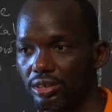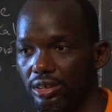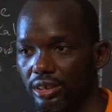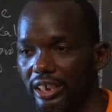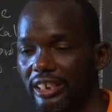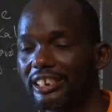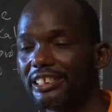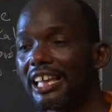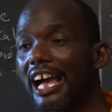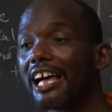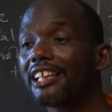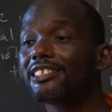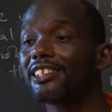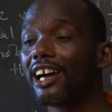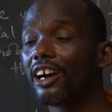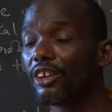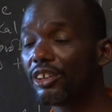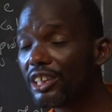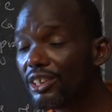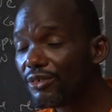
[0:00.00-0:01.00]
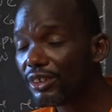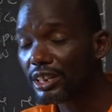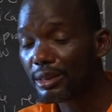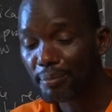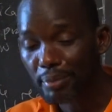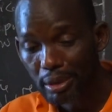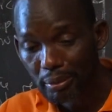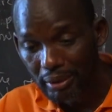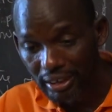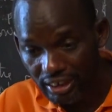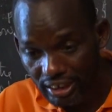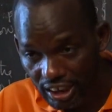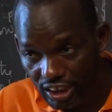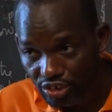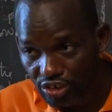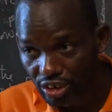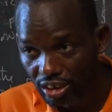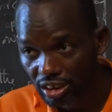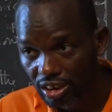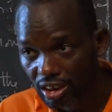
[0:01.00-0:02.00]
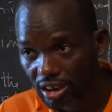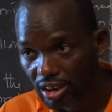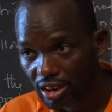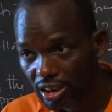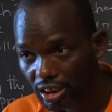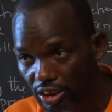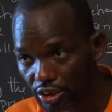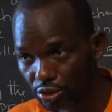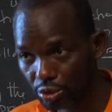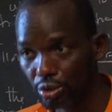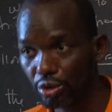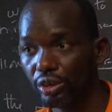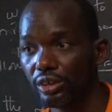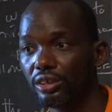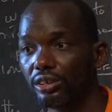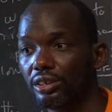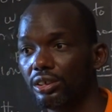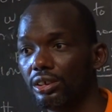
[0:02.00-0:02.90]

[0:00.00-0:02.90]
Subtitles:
And that's how even implementation is going.